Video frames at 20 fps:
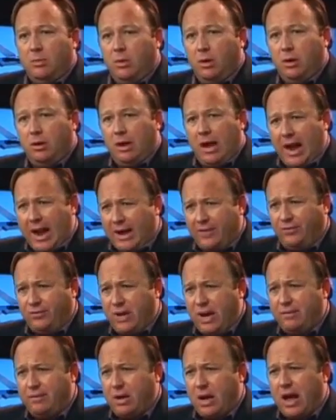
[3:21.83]
And we'll
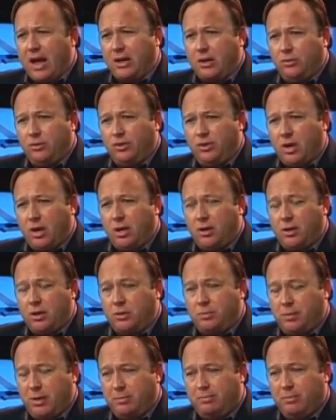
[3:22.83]
ask David Icke, who studied
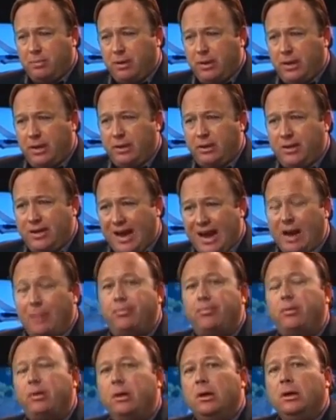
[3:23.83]
these people in
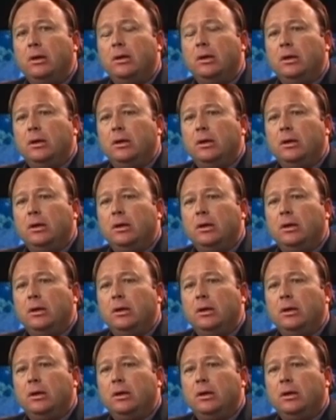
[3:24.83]
depth,